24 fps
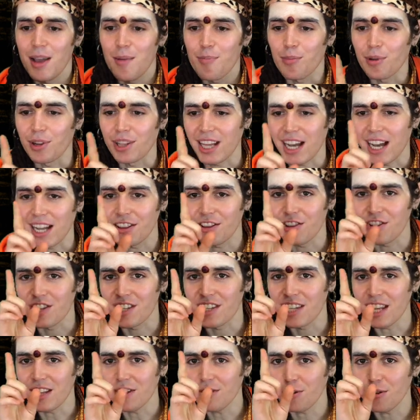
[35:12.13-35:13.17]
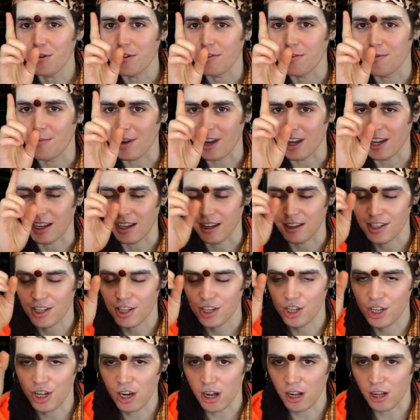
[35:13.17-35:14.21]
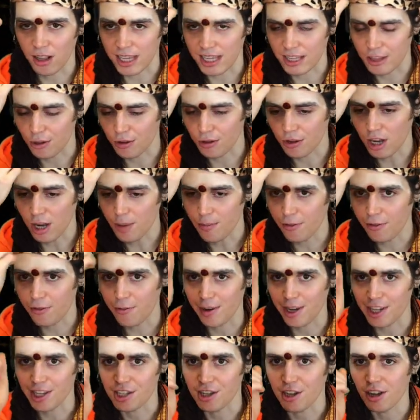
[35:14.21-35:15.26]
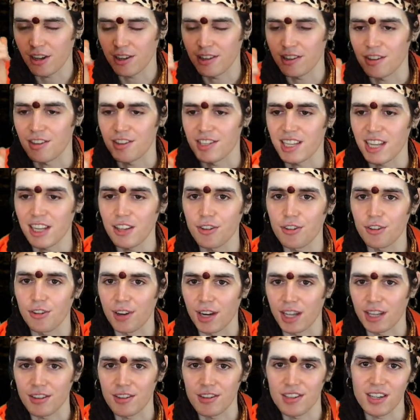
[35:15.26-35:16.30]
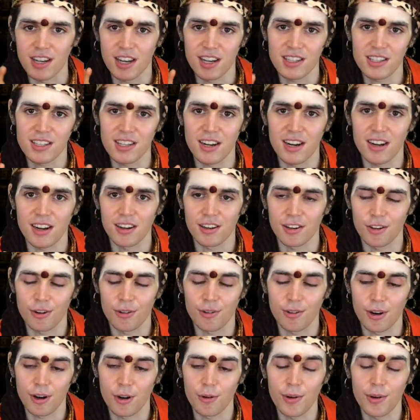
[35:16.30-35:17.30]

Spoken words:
But at the center of my skull, at the top of my skull in the center, at the sahasrara,